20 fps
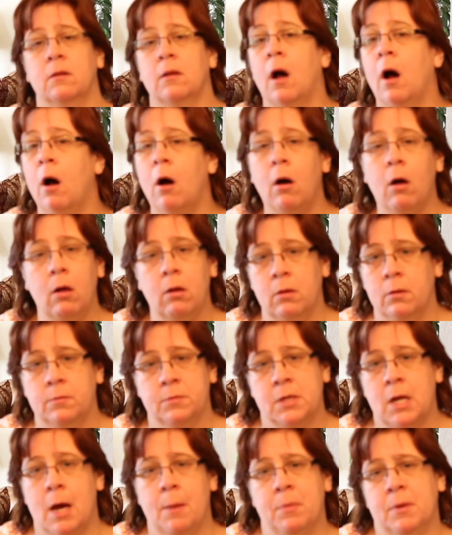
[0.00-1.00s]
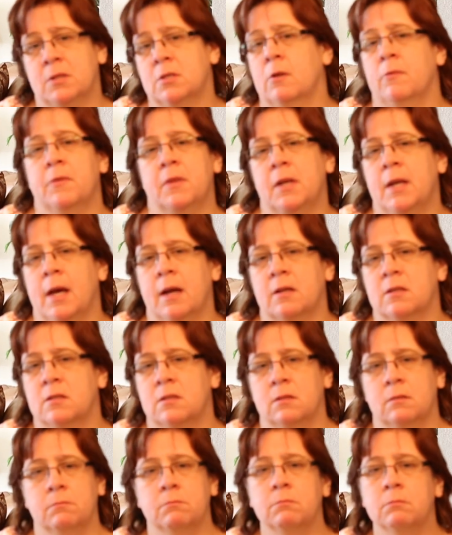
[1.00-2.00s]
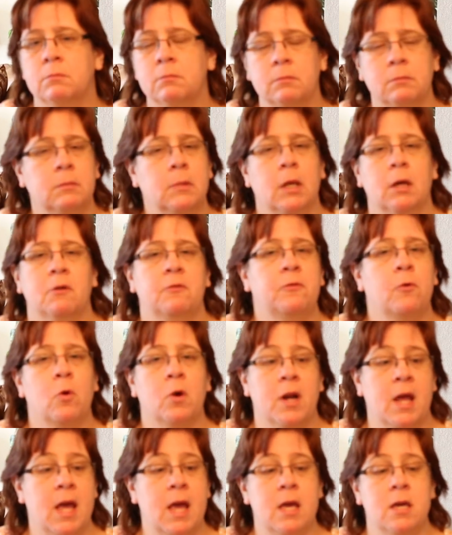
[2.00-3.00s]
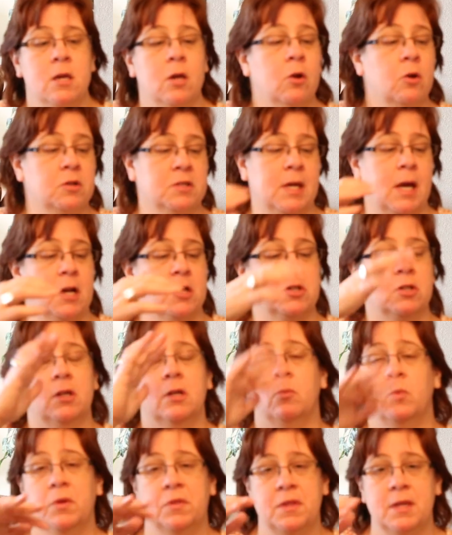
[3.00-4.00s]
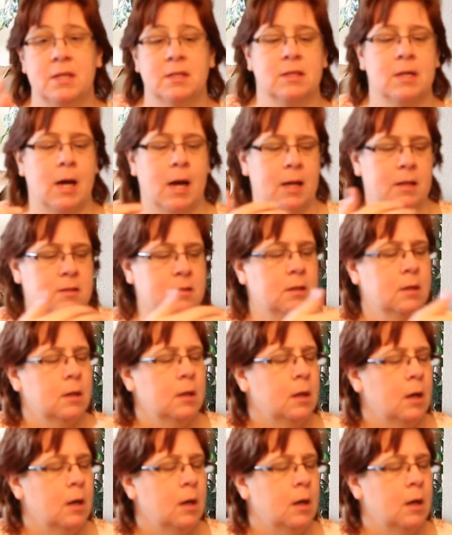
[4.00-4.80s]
all topics over the next 4 to 8 years actually with these guys.